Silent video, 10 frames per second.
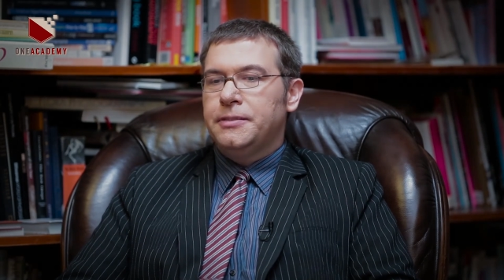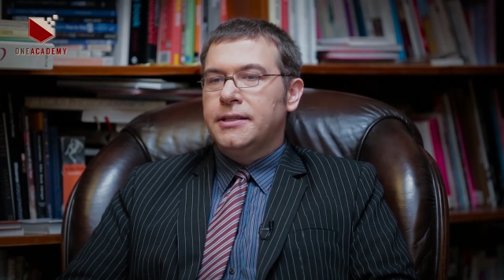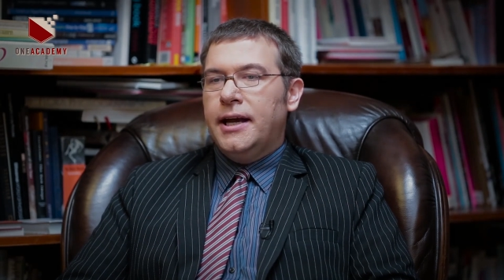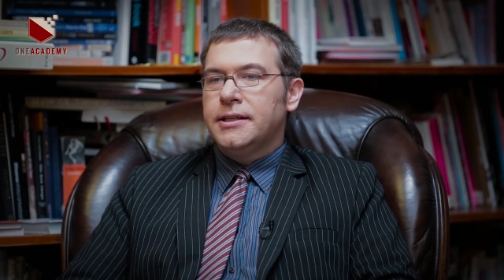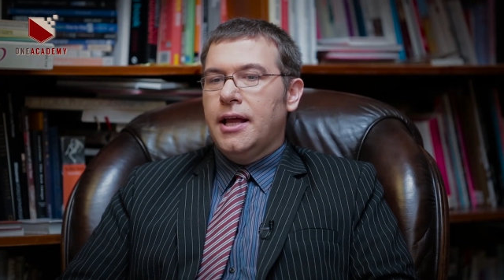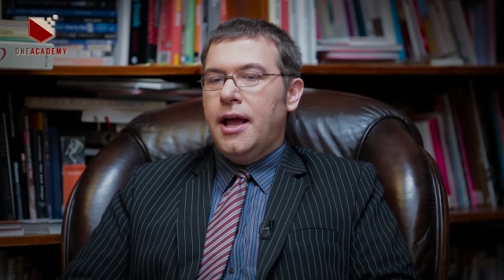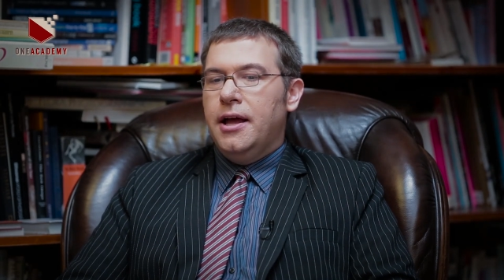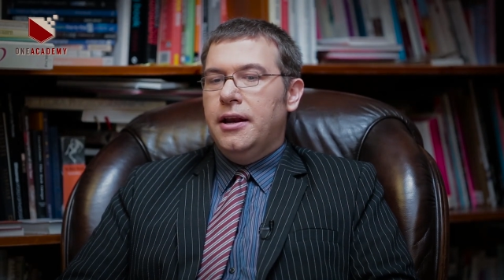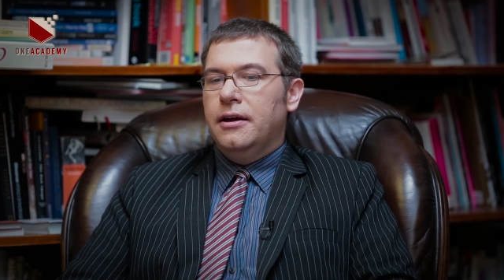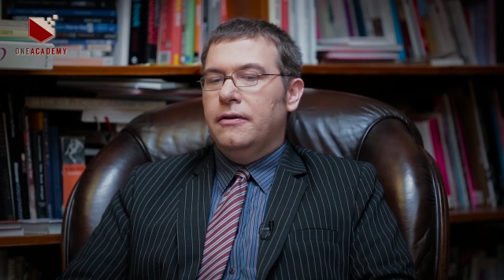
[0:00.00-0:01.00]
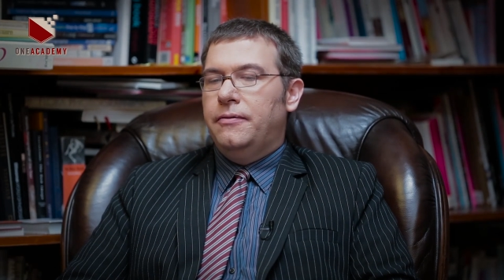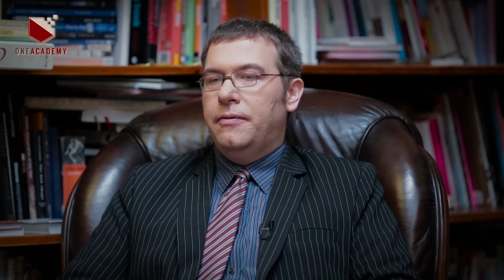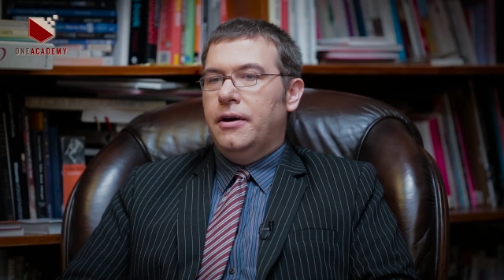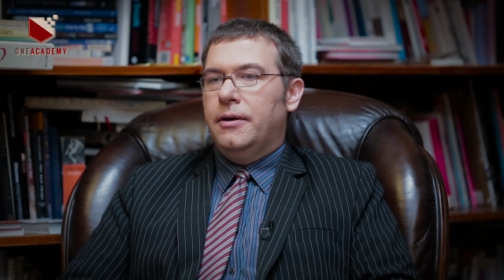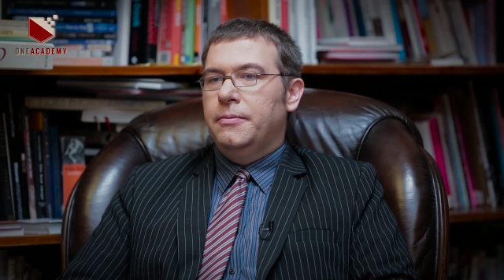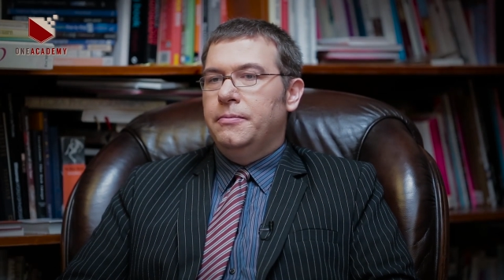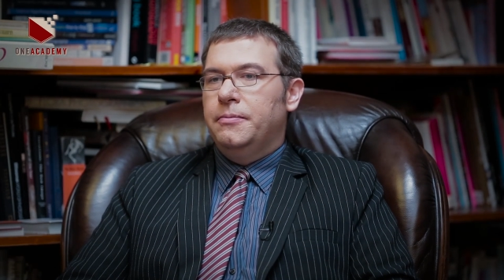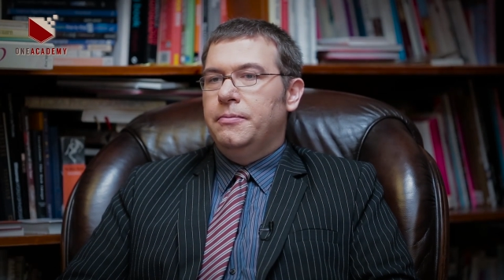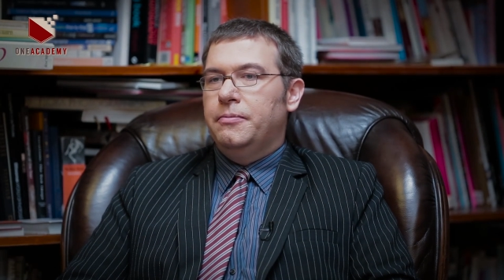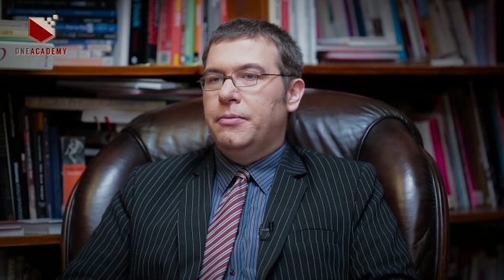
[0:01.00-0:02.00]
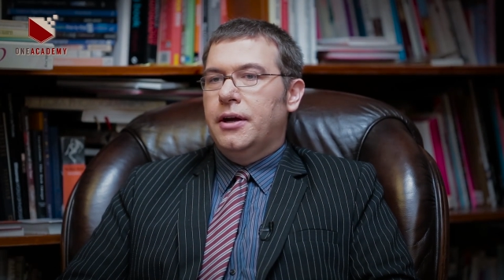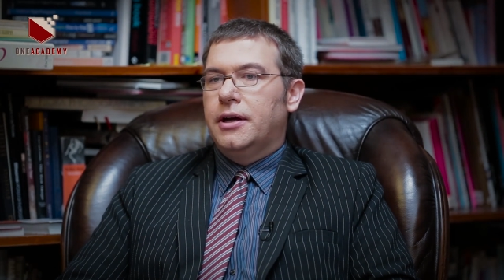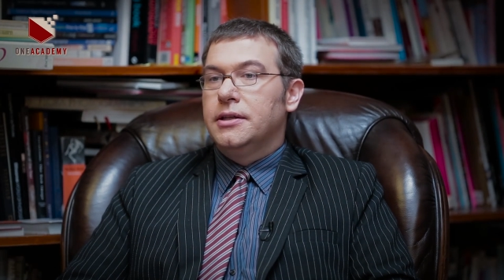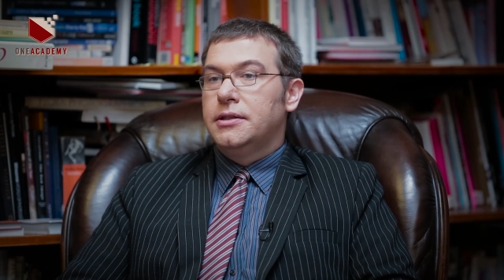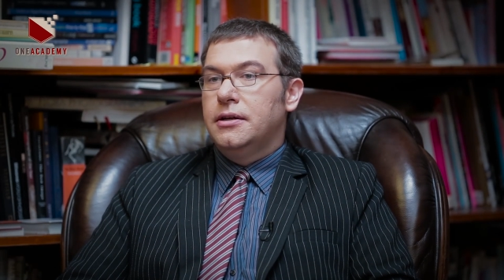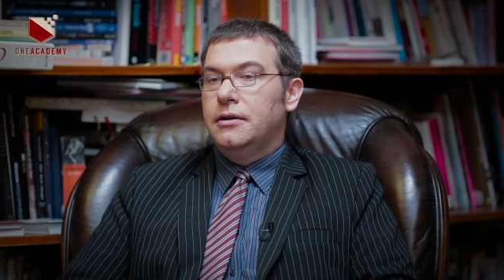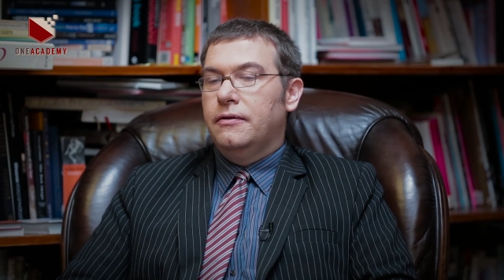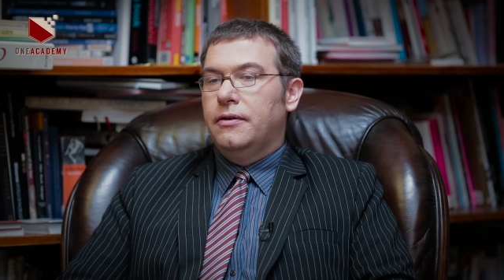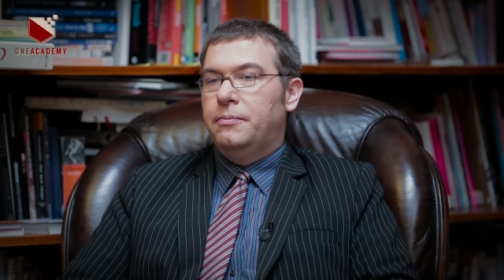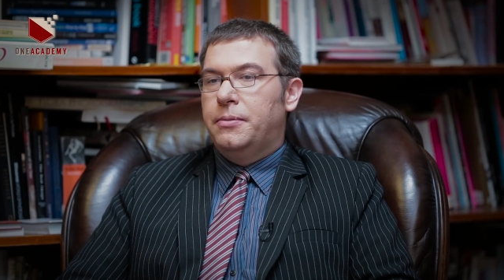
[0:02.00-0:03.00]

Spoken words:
Next area of concern of the